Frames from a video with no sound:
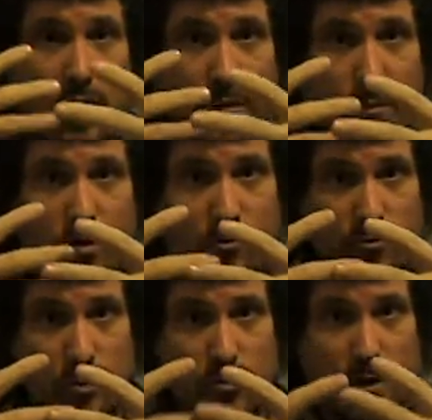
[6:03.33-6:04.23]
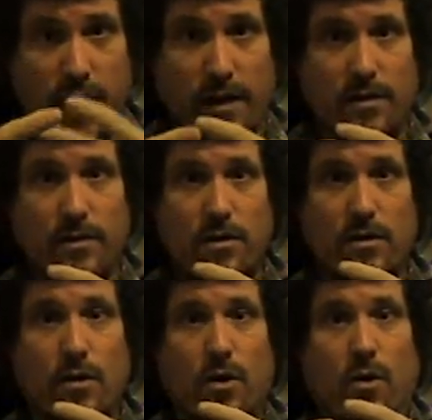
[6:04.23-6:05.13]
one through another
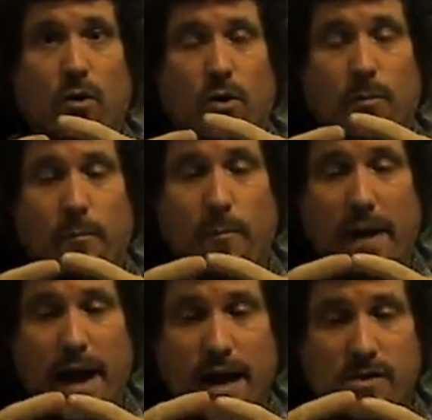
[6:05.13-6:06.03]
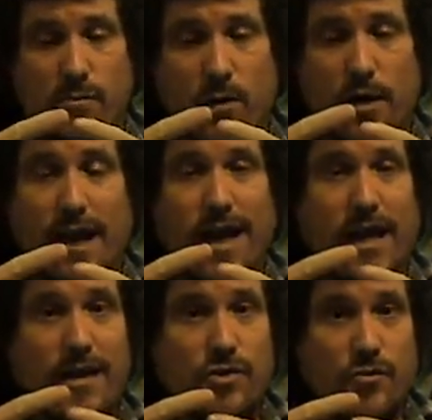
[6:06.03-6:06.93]
or pass one
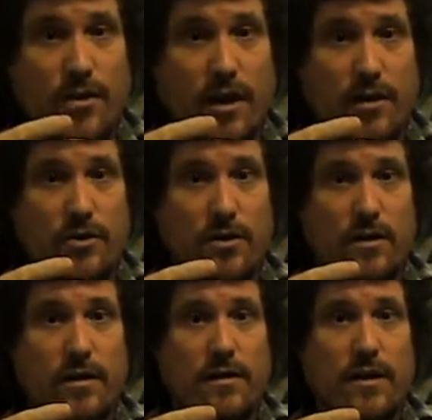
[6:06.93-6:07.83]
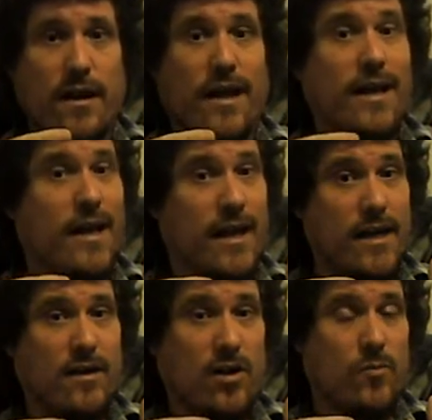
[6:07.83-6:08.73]
into another in
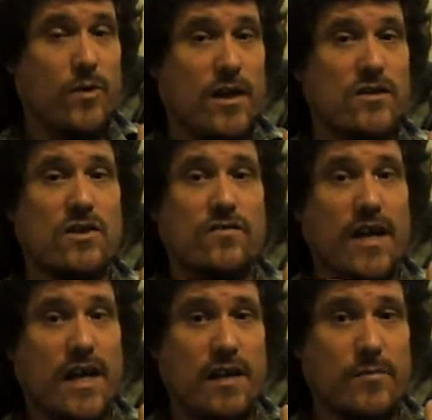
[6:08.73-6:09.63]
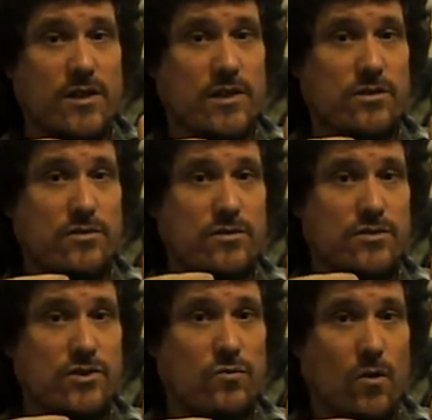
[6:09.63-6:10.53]
any combination of any
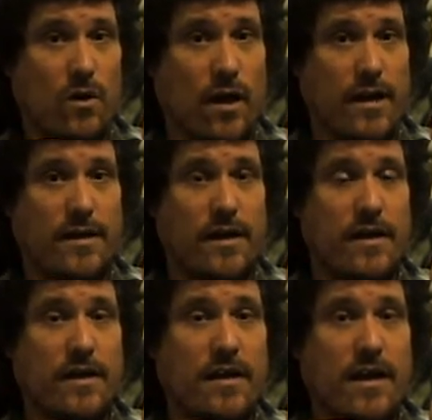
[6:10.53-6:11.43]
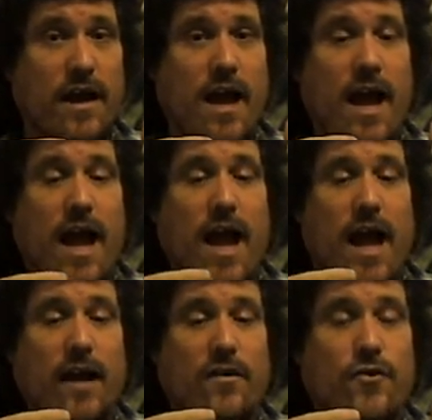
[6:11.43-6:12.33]
materials you want.
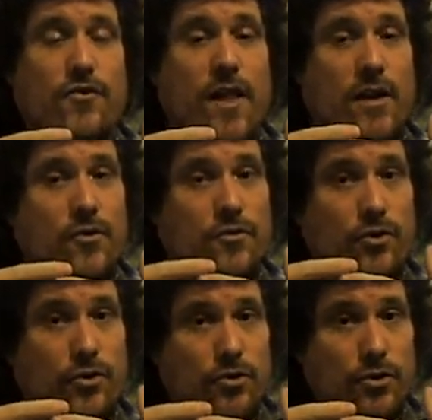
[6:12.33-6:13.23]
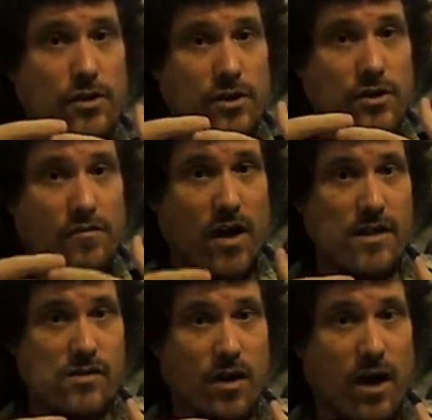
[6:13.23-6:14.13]
And then you turn the
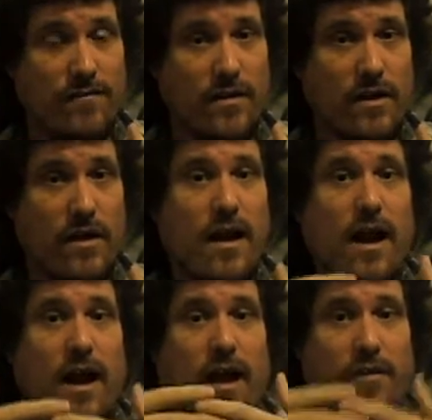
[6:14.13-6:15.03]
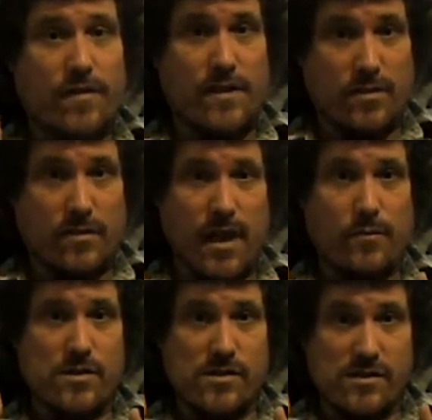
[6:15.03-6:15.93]
device off and they
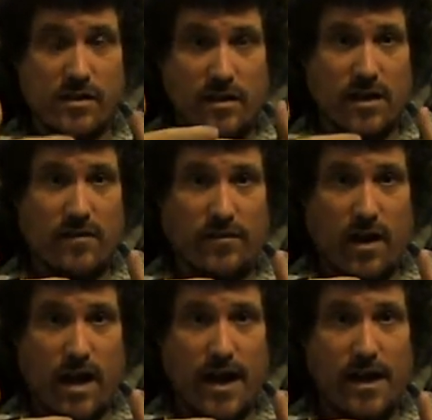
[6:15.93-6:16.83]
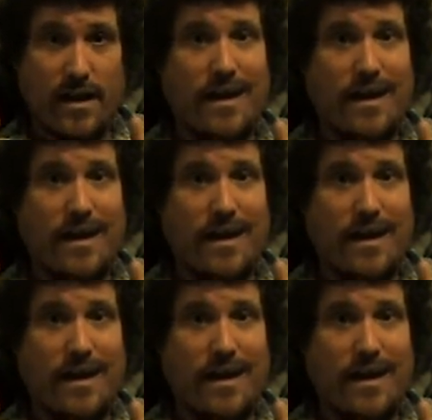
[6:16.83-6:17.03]
would solidify